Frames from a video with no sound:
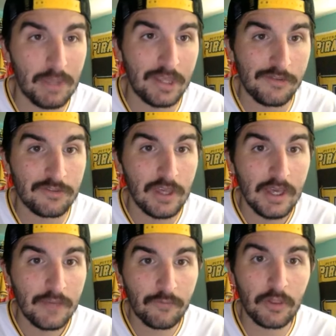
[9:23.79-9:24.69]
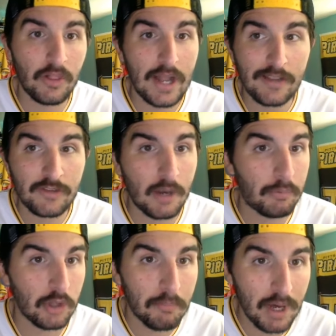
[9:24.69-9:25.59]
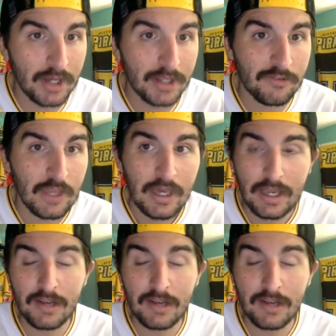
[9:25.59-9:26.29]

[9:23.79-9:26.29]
missed for the last couple of months.